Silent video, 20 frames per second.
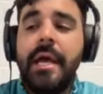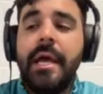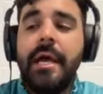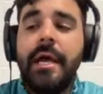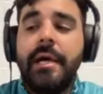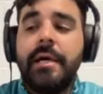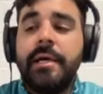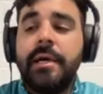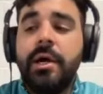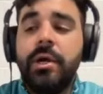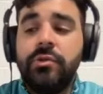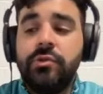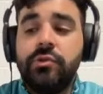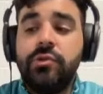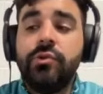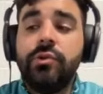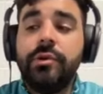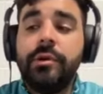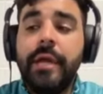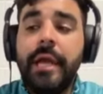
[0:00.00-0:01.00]
on
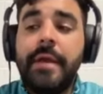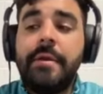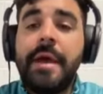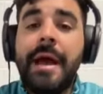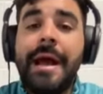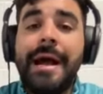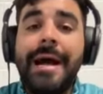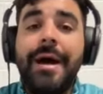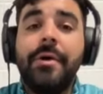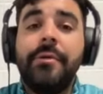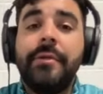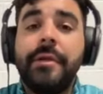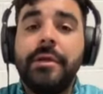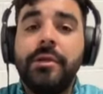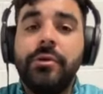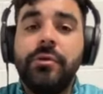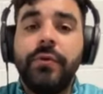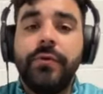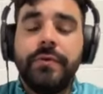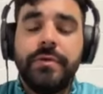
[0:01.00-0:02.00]
tour and how they
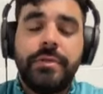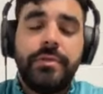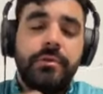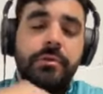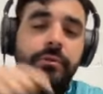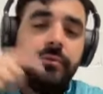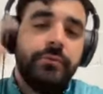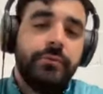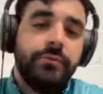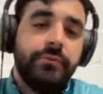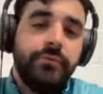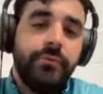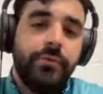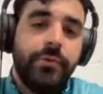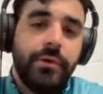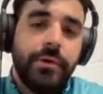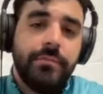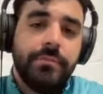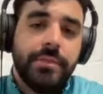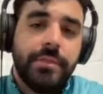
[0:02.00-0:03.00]
use their
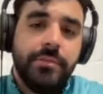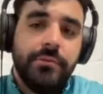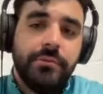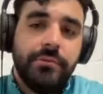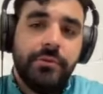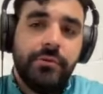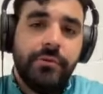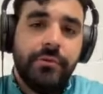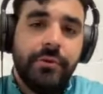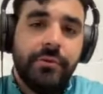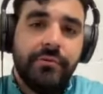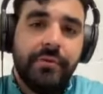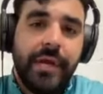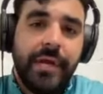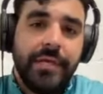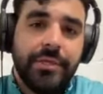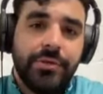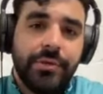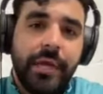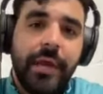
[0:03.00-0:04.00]
forearms to their
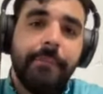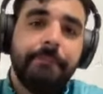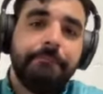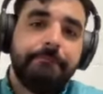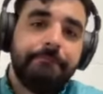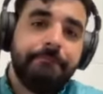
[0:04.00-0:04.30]
advantage. Okay. I